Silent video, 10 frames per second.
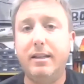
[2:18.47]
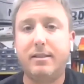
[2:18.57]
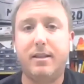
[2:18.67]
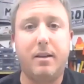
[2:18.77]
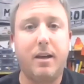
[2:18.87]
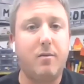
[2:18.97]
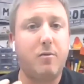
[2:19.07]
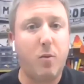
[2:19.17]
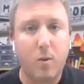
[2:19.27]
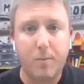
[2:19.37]
list and get
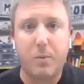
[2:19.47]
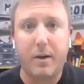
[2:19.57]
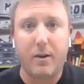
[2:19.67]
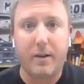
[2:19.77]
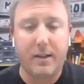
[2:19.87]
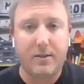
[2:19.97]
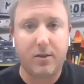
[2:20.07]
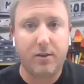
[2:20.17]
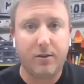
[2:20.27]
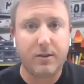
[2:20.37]
informed when our
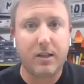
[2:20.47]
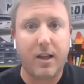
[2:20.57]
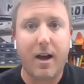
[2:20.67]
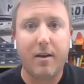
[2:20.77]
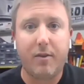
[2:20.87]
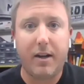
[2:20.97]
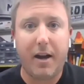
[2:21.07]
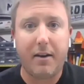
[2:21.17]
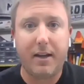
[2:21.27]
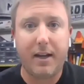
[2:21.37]
Kickstarter is live on
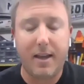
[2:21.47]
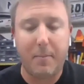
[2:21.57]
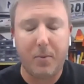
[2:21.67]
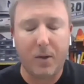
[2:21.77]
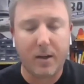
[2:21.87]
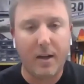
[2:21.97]
how to get that book.